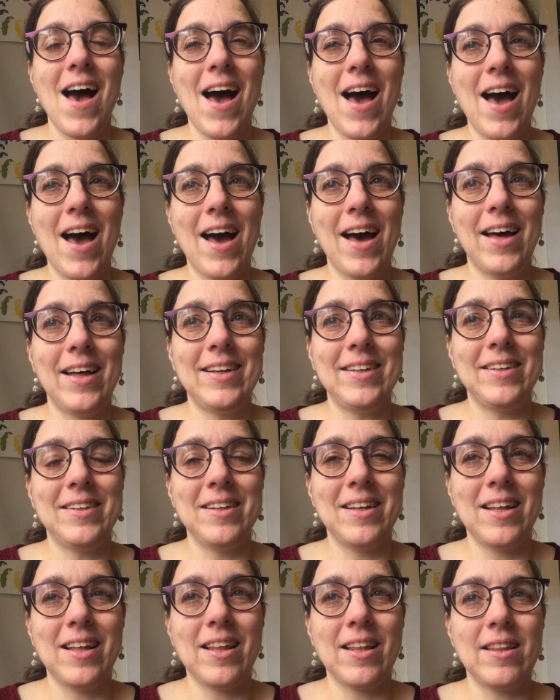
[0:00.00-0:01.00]
And
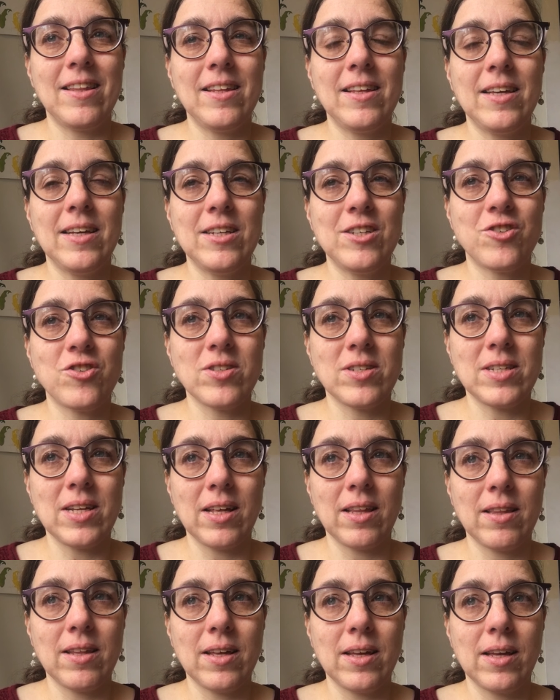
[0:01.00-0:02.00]
the
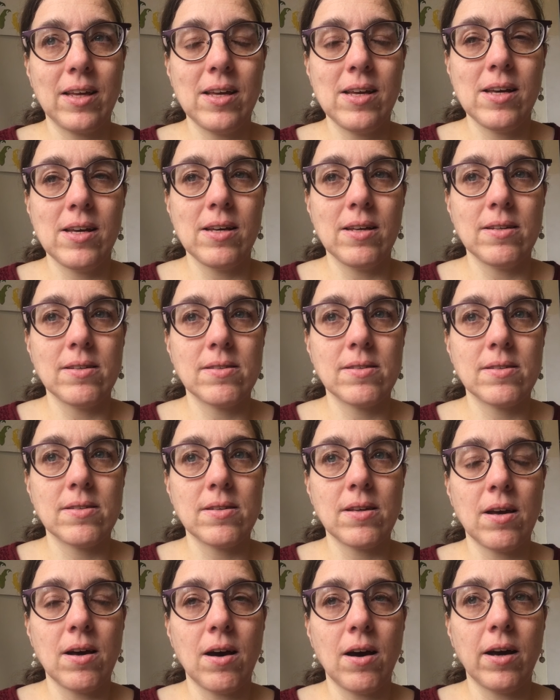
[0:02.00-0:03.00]
interesting thing is,
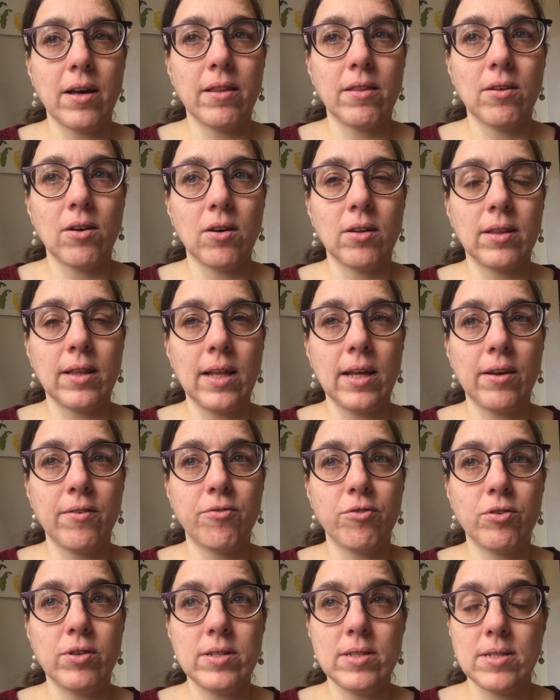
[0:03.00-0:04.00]
I thought like
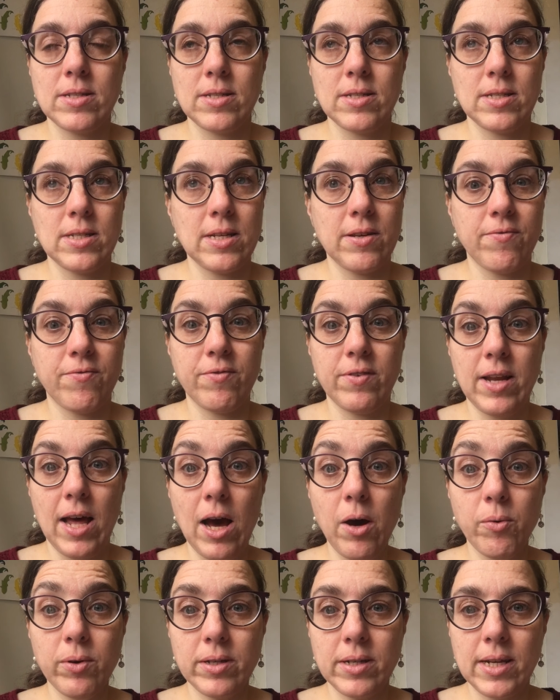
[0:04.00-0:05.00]
for instance if
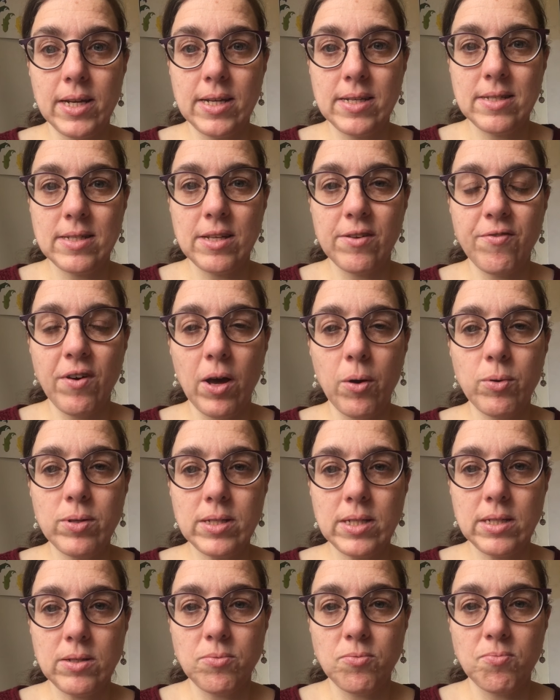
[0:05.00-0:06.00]
nowadays if I would
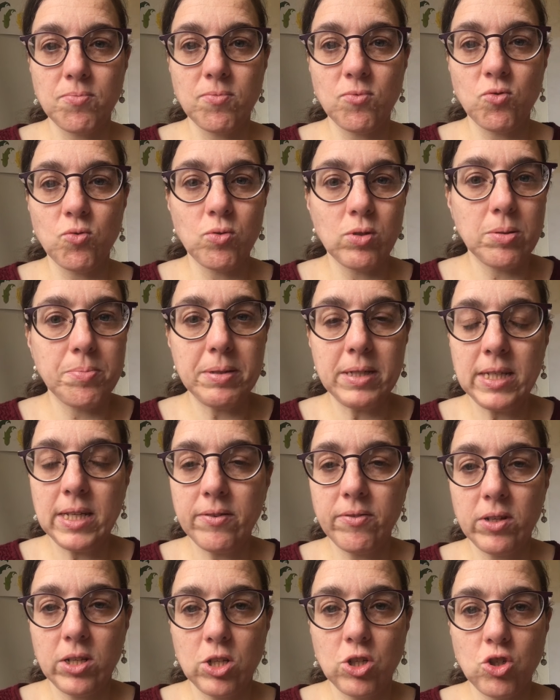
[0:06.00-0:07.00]
would be
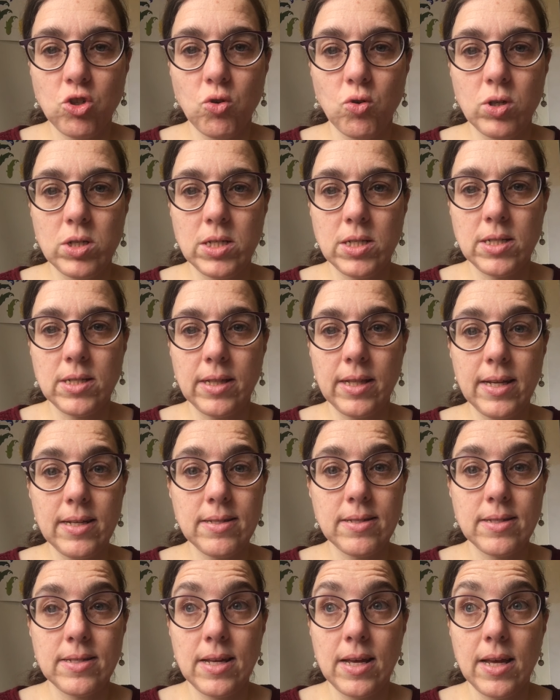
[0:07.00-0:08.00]
given a choice
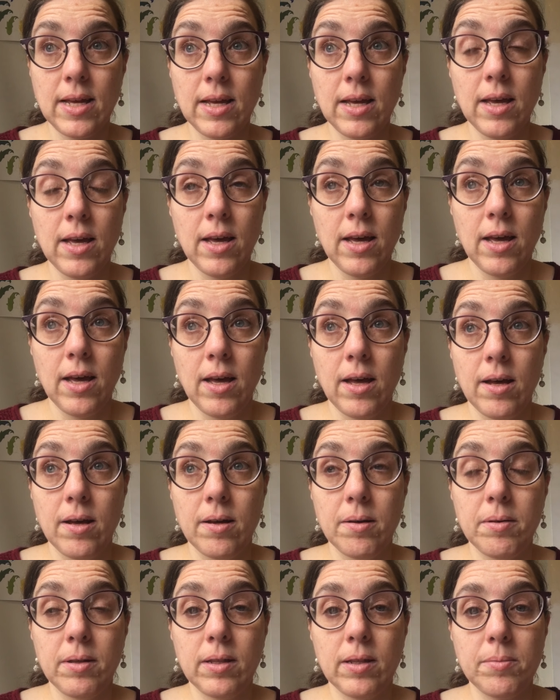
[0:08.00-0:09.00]
let's say
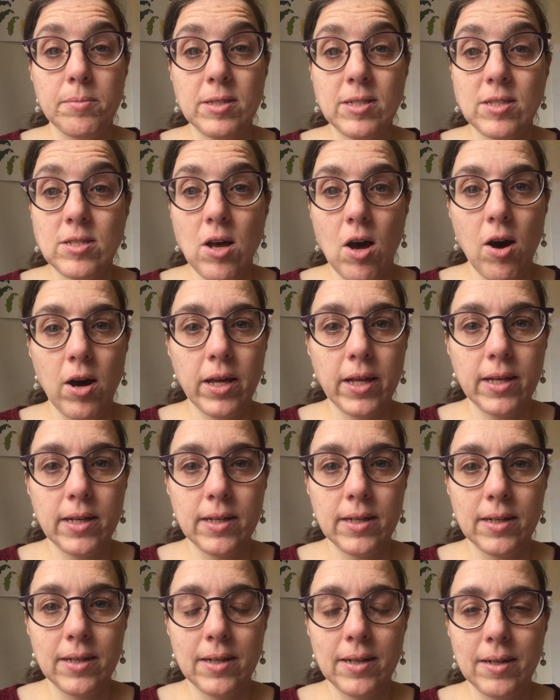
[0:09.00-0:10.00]
the
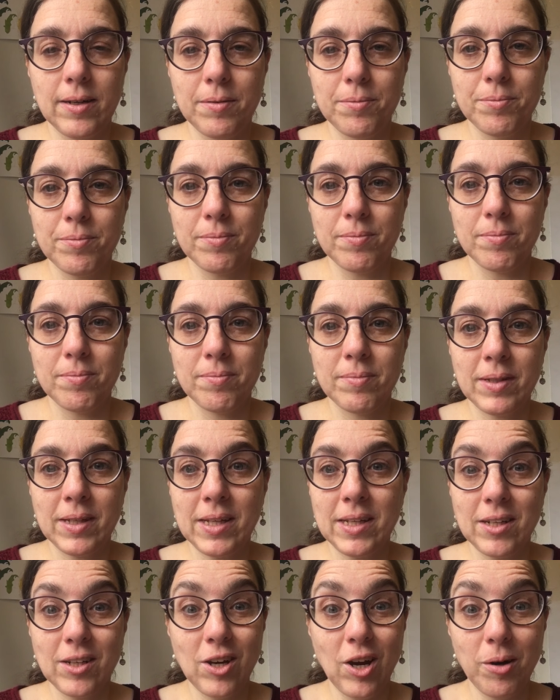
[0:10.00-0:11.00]
Messiah um,
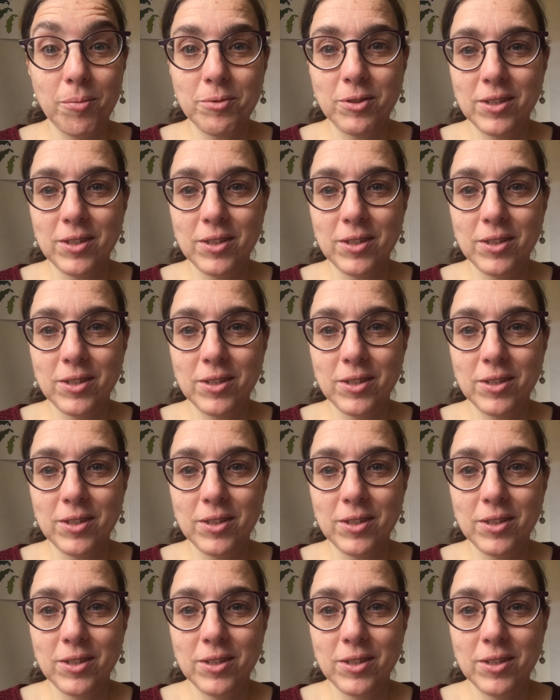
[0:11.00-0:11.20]
can come